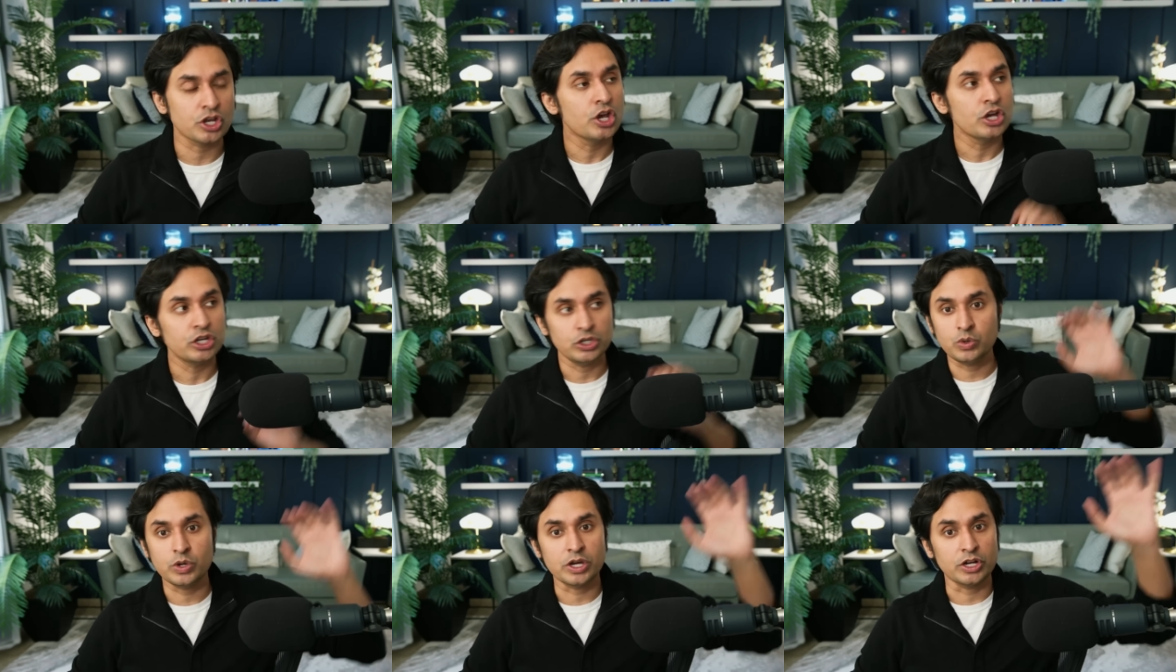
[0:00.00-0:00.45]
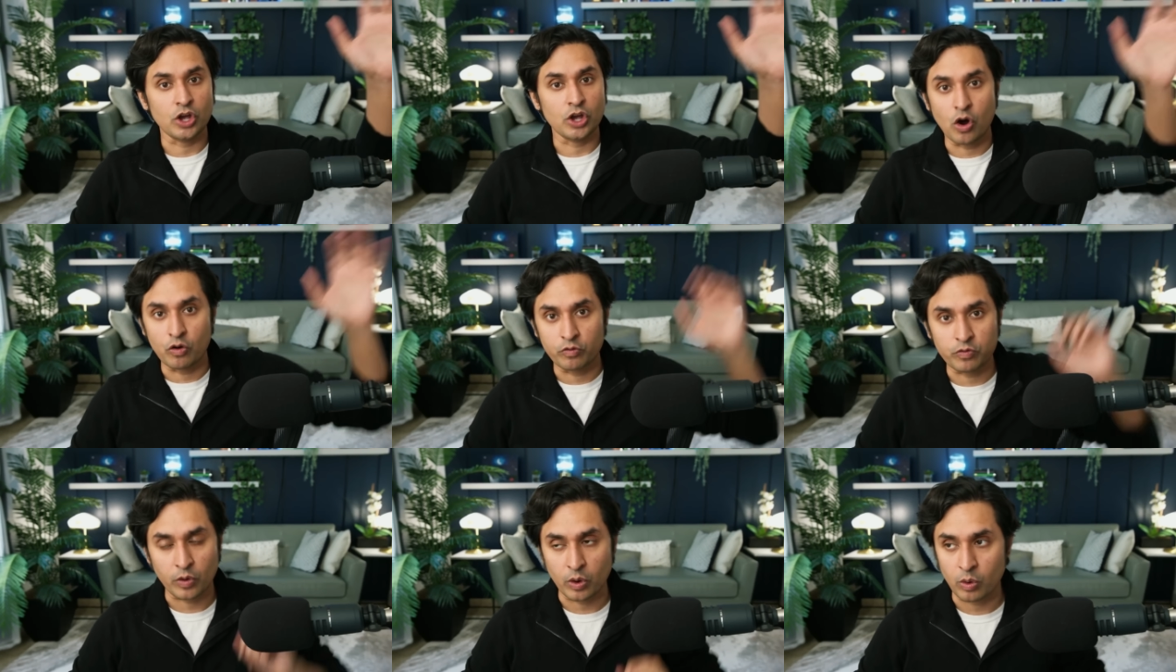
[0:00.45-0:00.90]
You can go
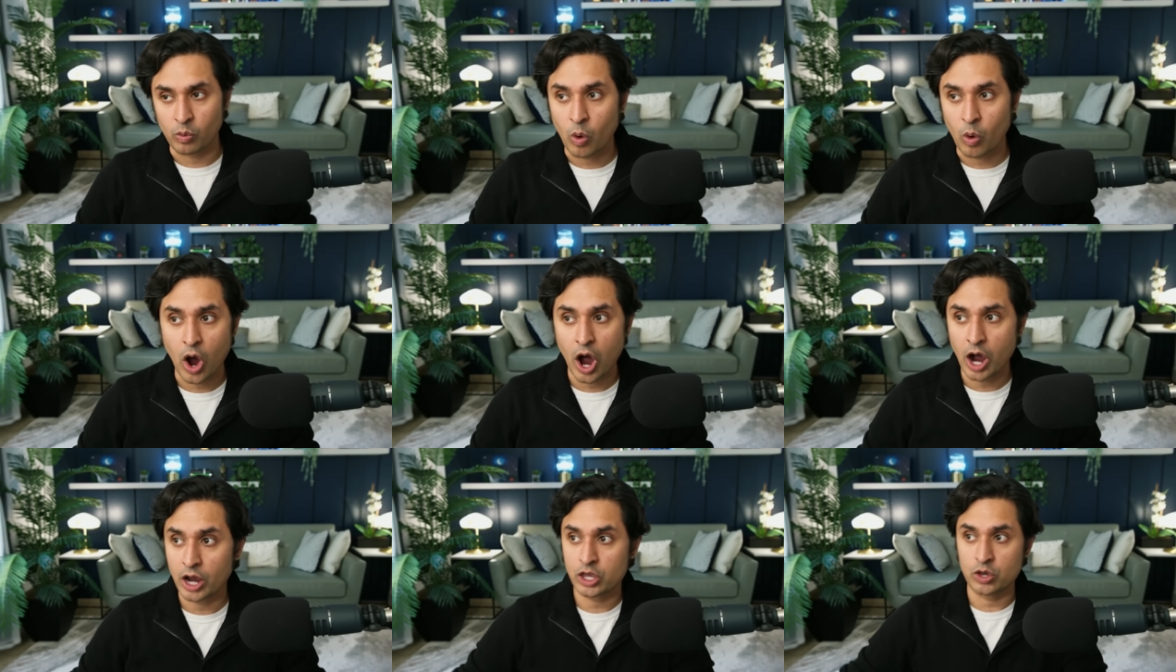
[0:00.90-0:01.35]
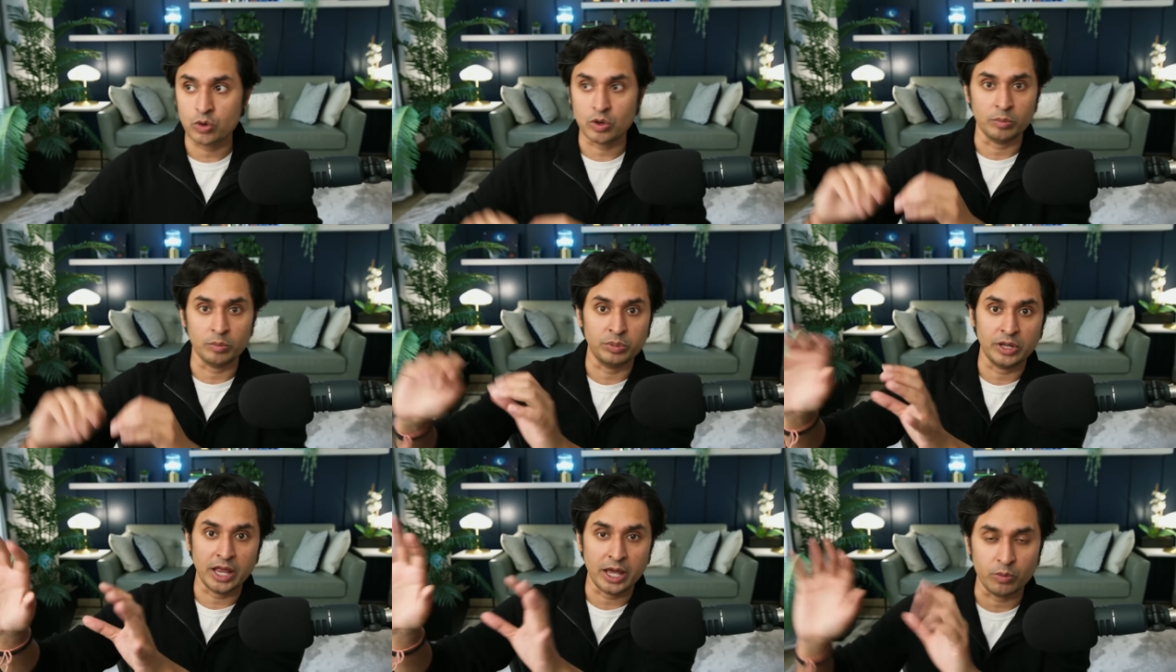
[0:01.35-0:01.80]
for a walk, you can
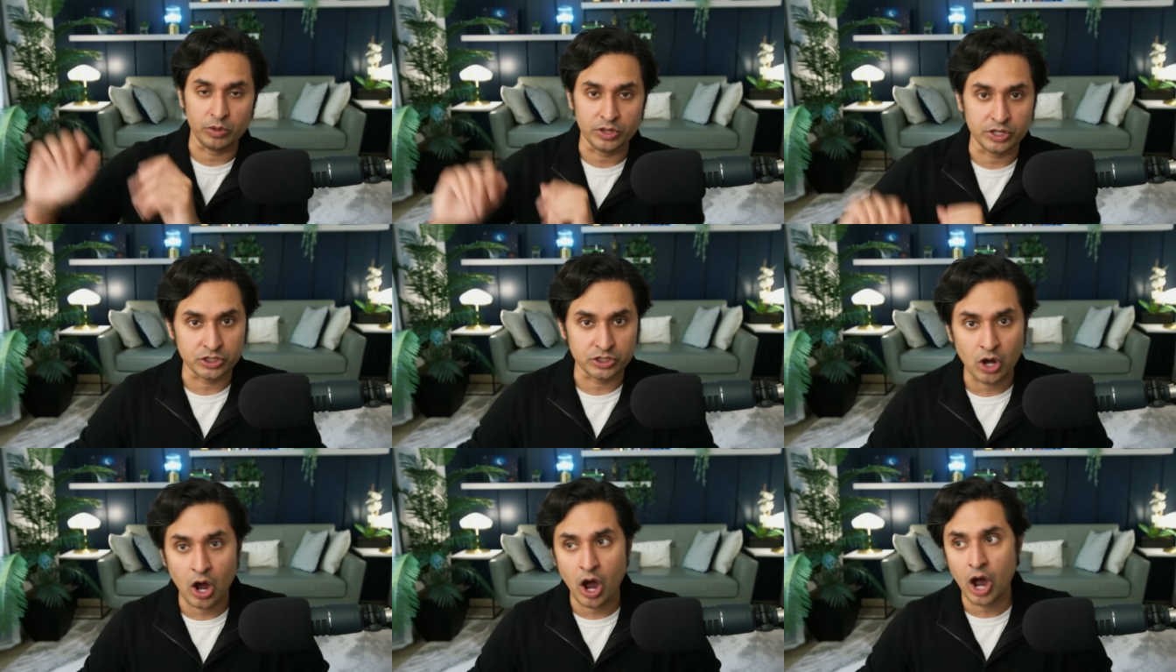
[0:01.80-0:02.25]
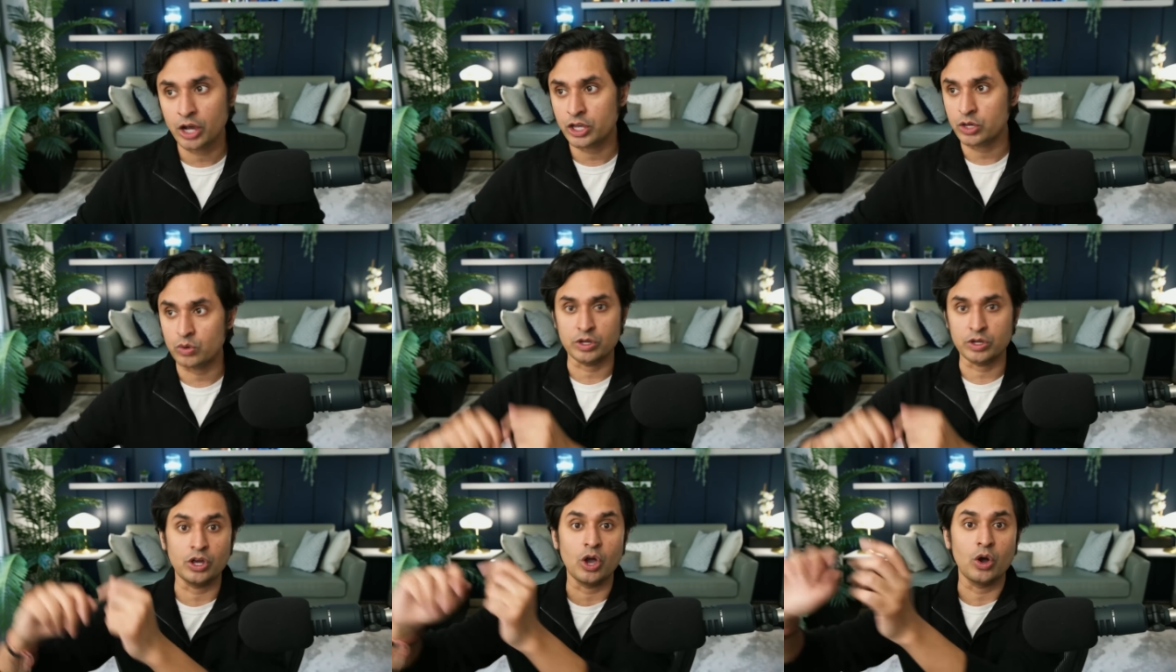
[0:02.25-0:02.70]
play with a dog, you
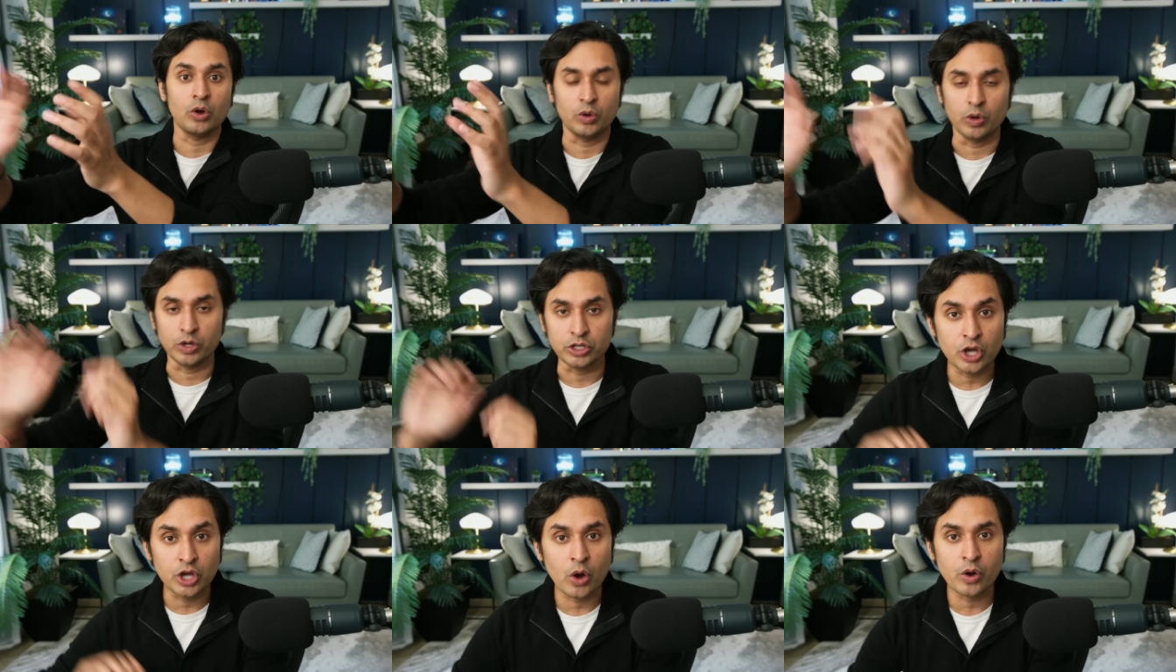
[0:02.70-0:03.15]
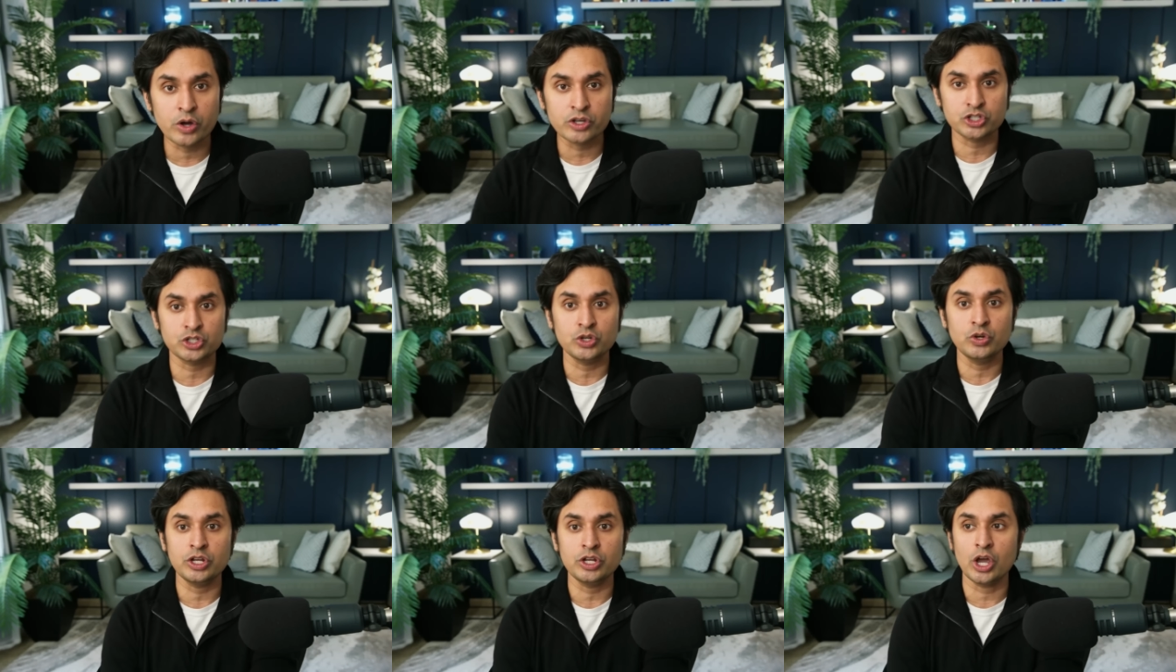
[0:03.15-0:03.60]
can go to a yoga
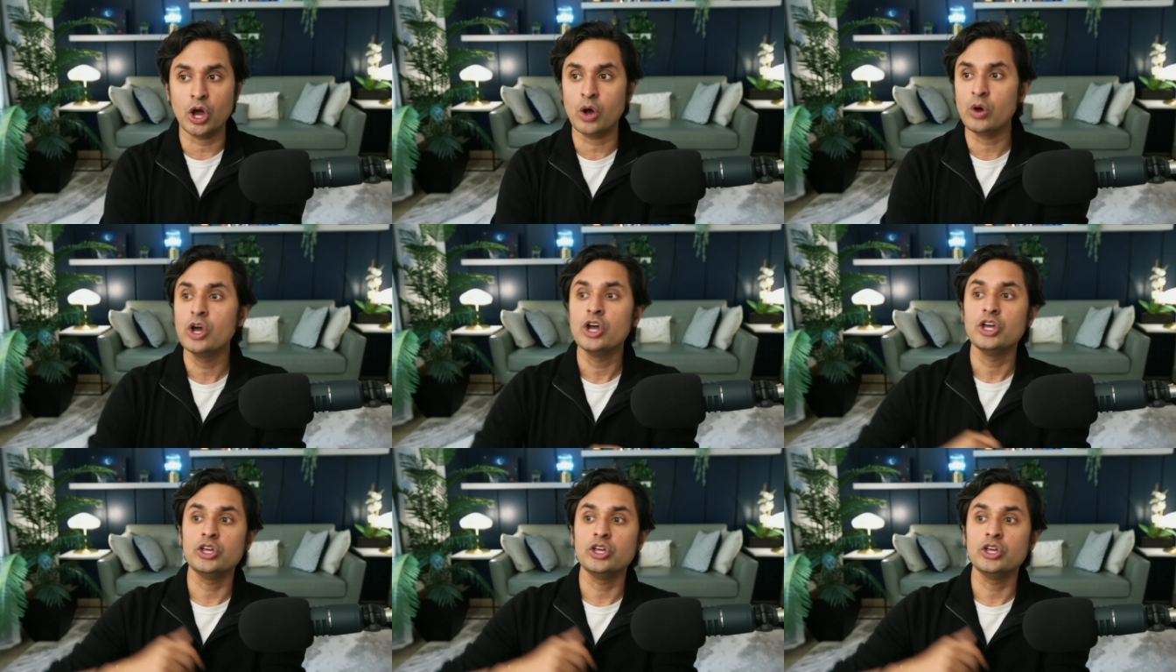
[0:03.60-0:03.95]
studio,